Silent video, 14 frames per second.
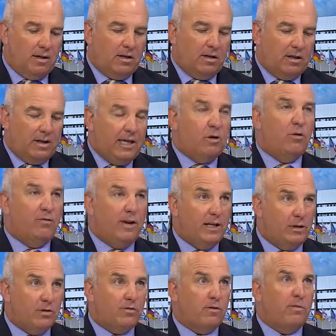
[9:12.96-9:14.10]
Legal
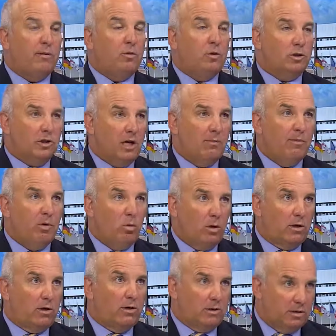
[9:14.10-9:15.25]
venues for people to come and
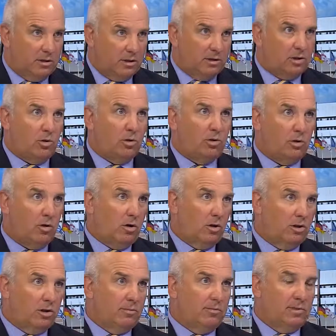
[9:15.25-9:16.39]
work, short or long
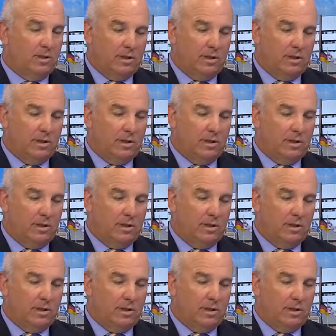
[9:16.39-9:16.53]
term.